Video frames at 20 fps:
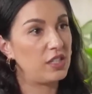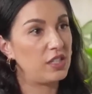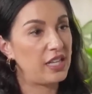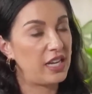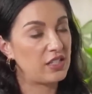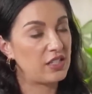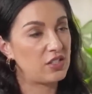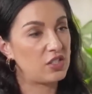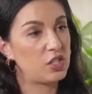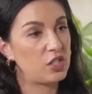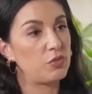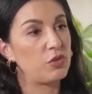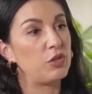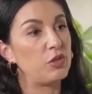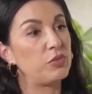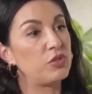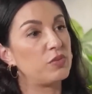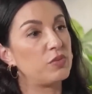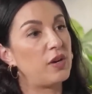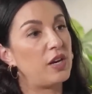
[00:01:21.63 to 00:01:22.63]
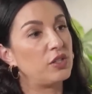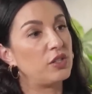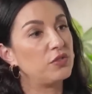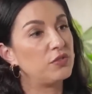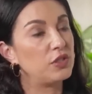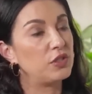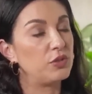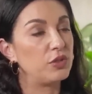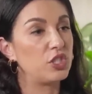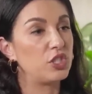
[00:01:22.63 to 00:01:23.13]
allows the cerebral spinal
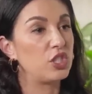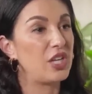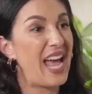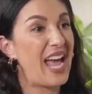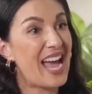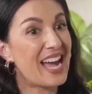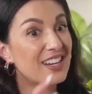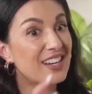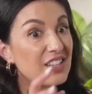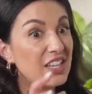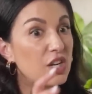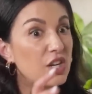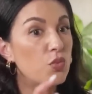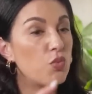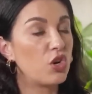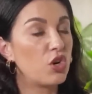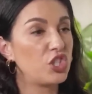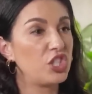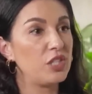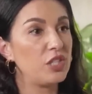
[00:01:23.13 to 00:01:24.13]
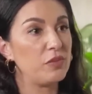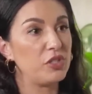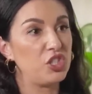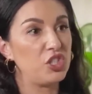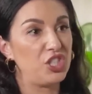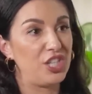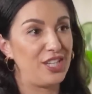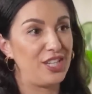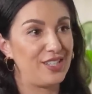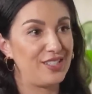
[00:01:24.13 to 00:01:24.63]
fluid to act like a washing
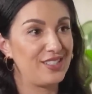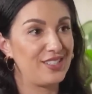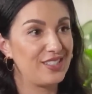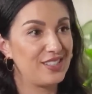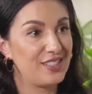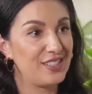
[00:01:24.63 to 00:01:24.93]
machine.